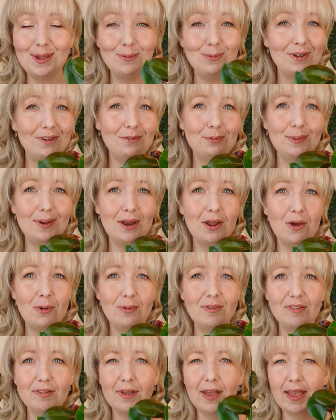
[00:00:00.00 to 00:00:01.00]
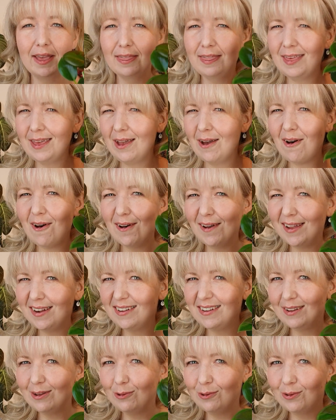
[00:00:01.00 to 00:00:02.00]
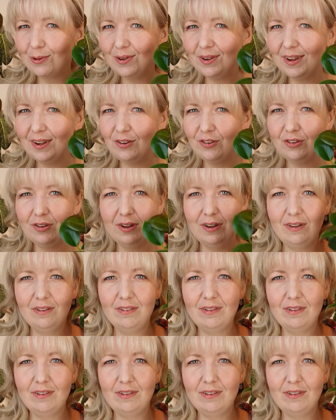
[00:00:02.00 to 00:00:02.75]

which we know is like the ideal conditions.